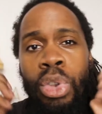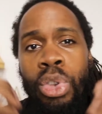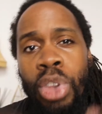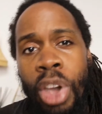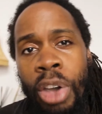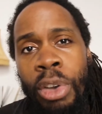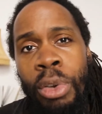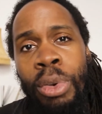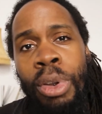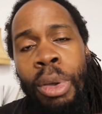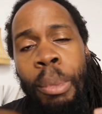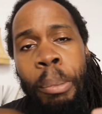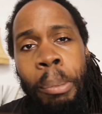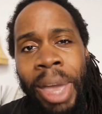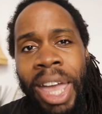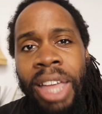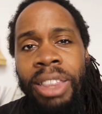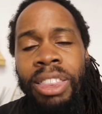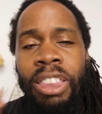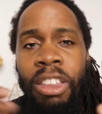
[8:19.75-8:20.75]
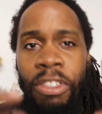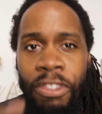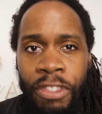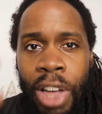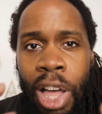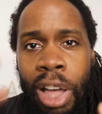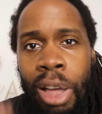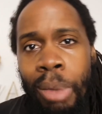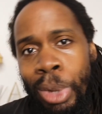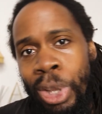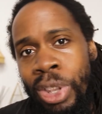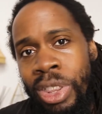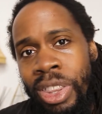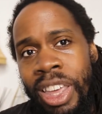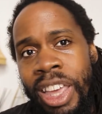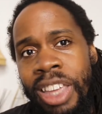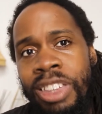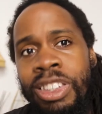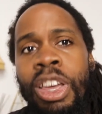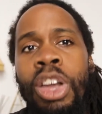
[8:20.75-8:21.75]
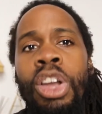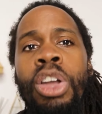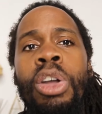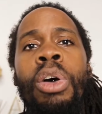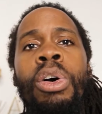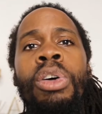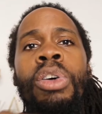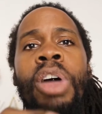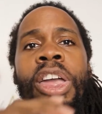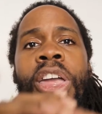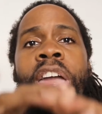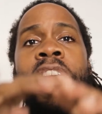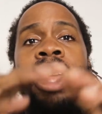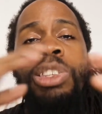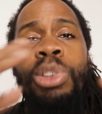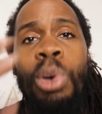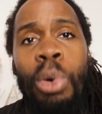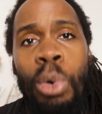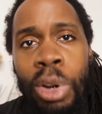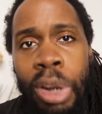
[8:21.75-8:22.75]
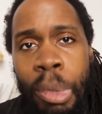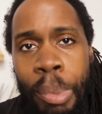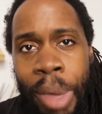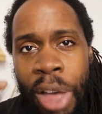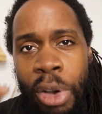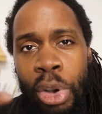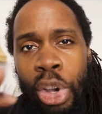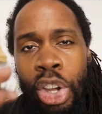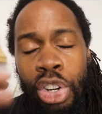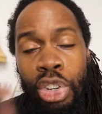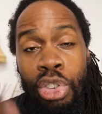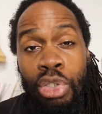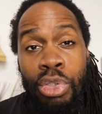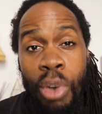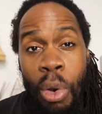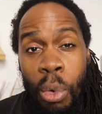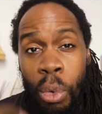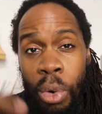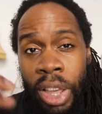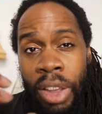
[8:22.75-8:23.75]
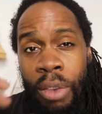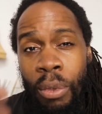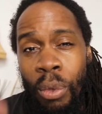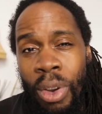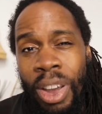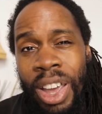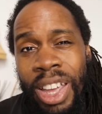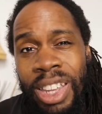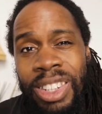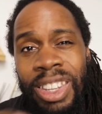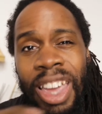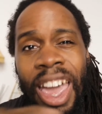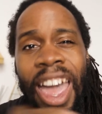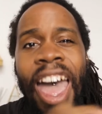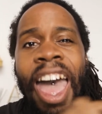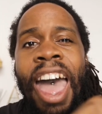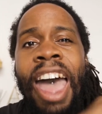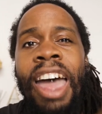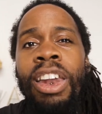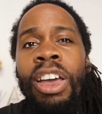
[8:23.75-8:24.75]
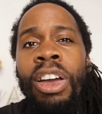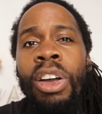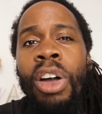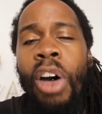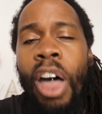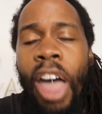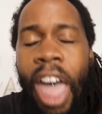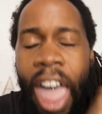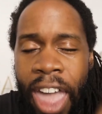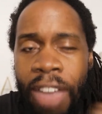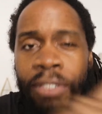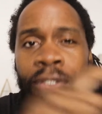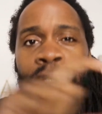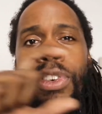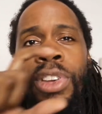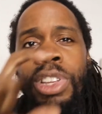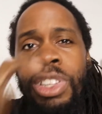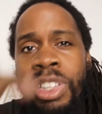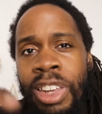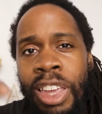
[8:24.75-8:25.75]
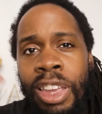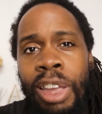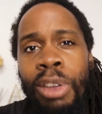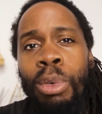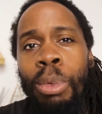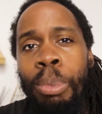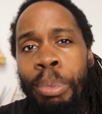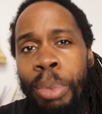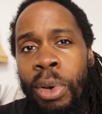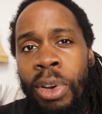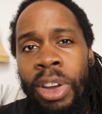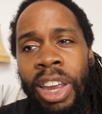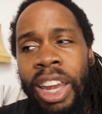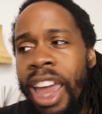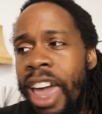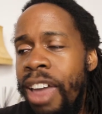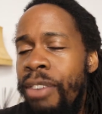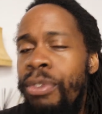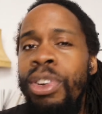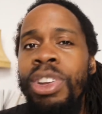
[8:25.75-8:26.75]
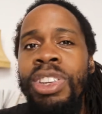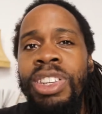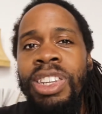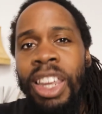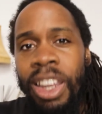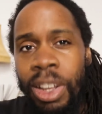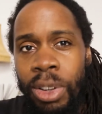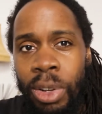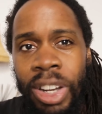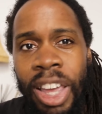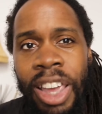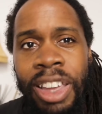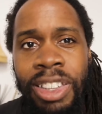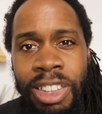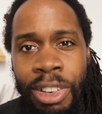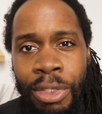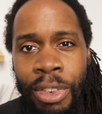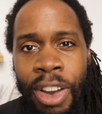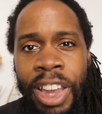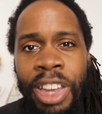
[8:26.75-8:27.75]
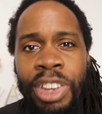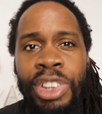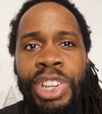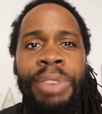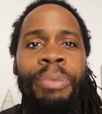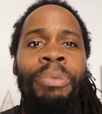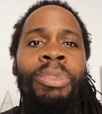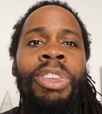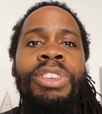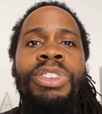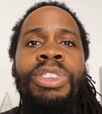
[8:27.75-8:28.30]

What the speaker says: Don't bet the farm on this. It's all about controlling risk at every single point, every single iteration.